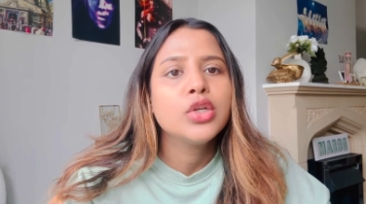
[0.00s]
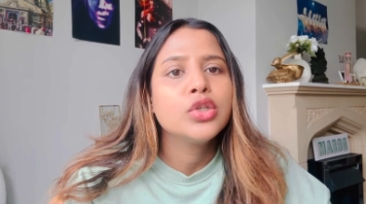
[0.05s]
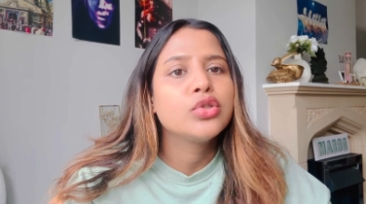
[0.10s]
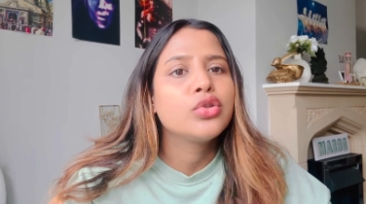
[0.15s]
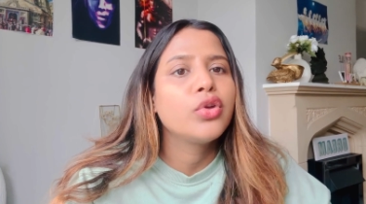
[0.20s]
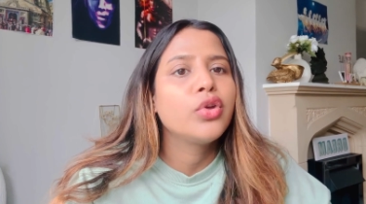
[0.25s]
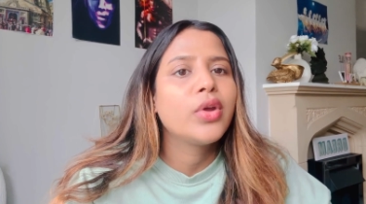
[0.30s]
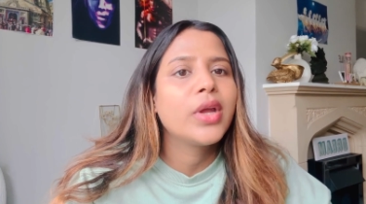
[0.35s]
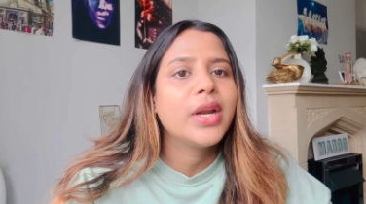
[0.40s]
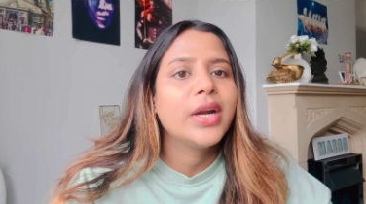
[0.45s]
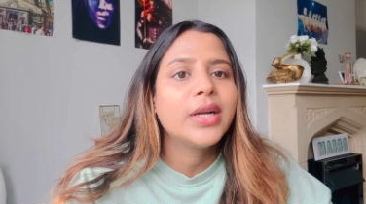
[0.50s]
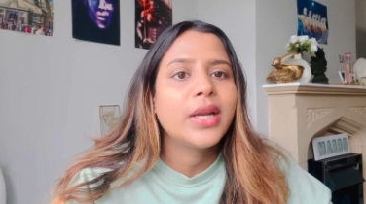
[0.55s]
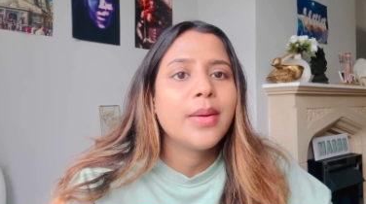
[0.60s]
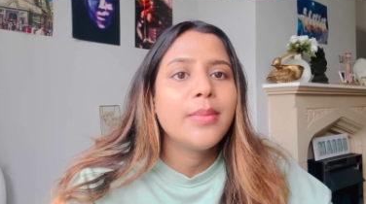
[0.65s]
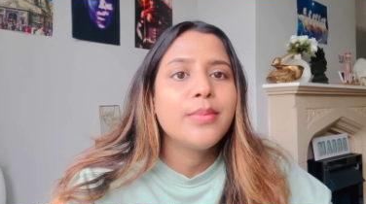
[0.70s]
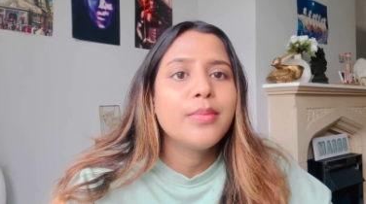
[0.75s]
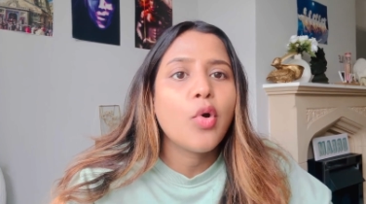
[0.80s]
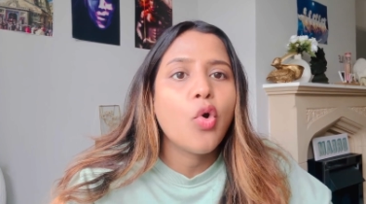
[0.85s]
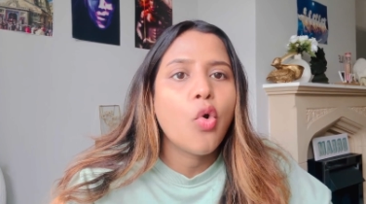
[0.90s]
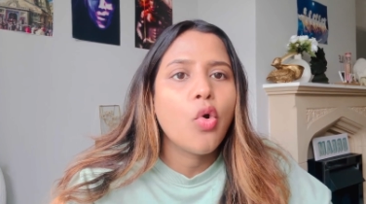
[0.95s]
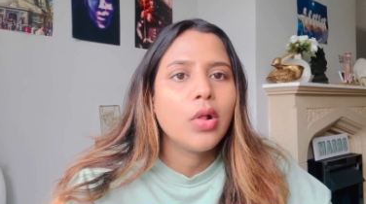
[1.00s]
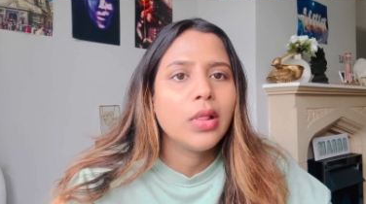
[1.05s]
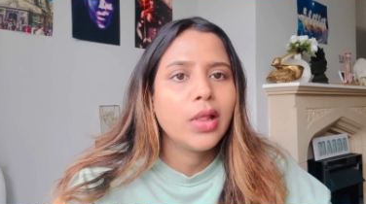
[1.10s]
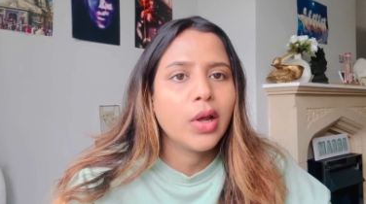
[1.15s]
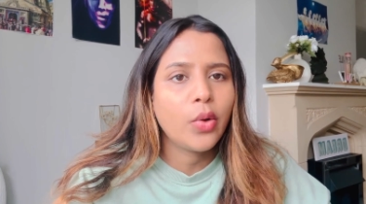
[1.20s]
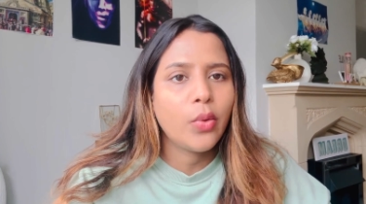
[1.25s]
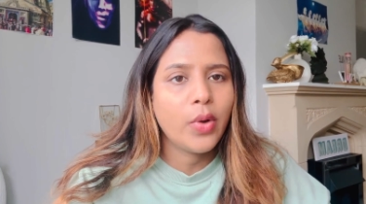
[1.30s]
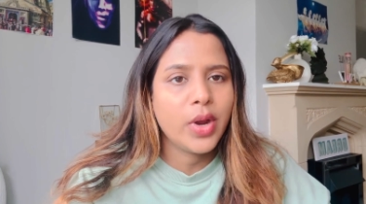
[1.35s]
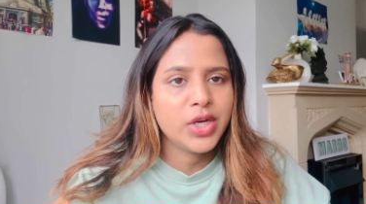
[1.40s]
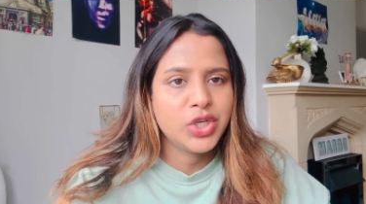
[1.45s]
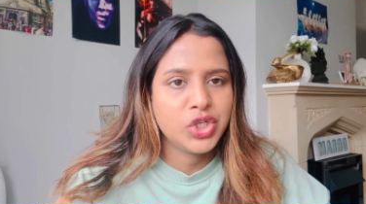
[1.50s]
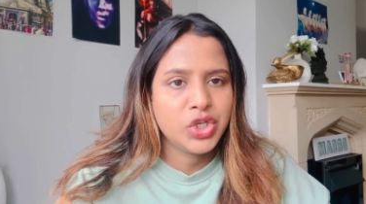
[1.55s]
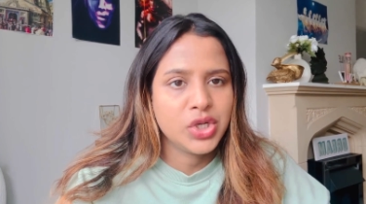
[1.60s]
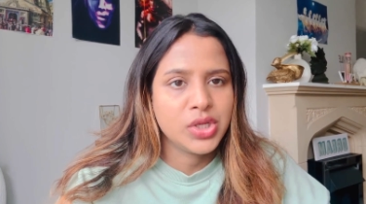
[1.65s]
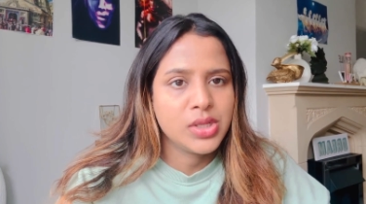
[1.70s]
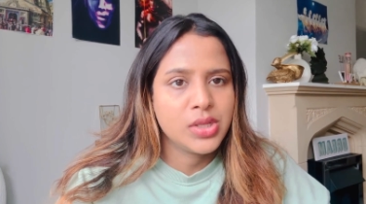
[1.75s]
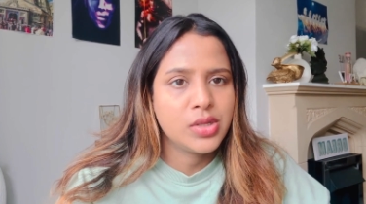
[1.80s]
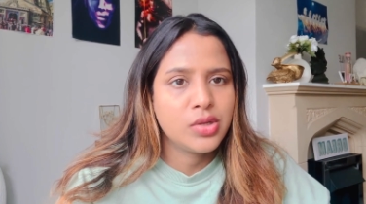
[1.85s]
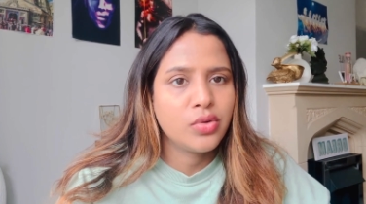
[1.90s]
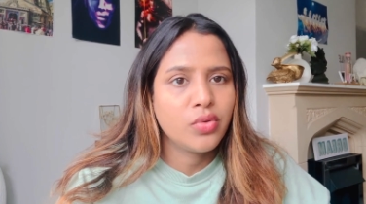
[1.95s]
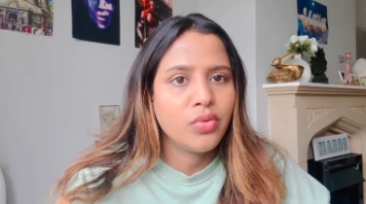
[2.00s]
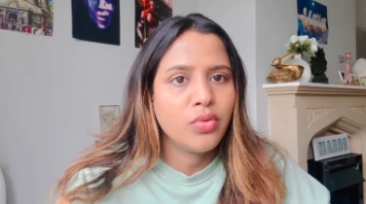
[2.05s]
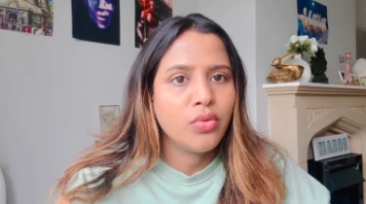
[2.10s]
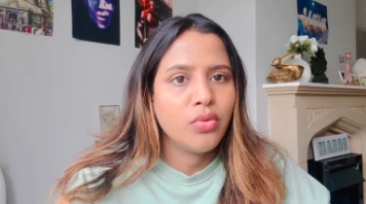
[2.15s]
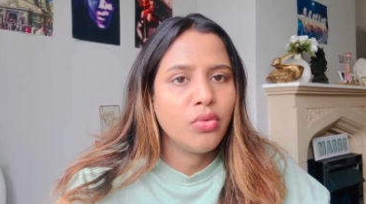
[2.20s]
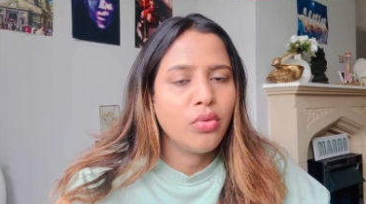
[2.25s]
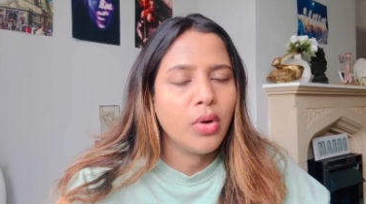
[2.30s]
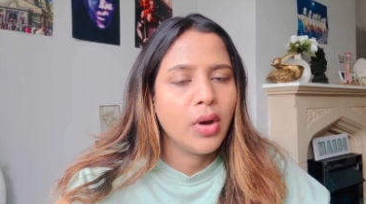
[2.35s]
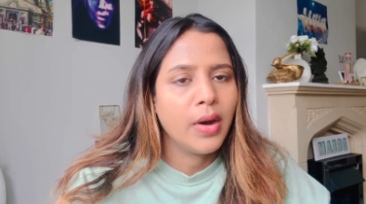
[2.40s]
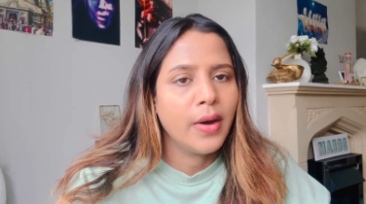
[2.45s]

So you can attempt all the questions to